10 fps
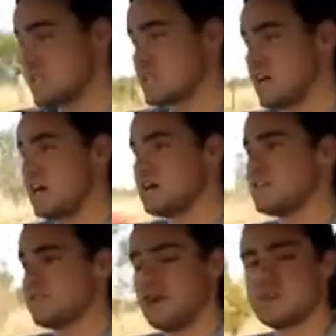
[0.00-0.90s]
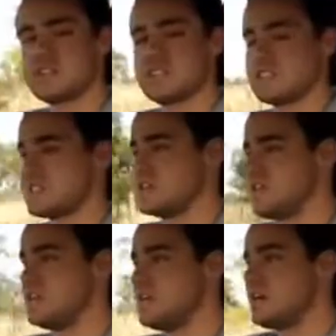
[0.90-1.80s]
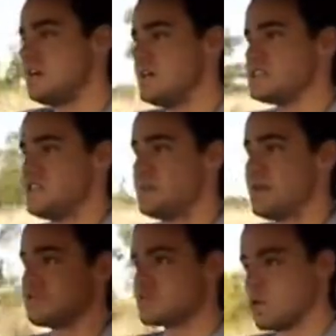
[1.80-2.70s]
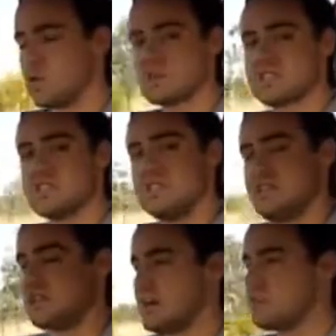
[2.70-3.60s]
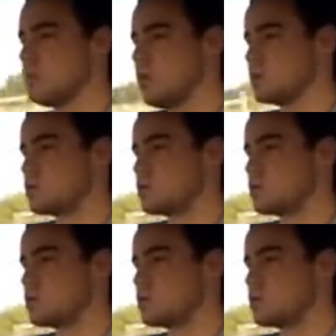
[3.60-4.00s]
this car, the Focus ST, is the amount of torque steer you have while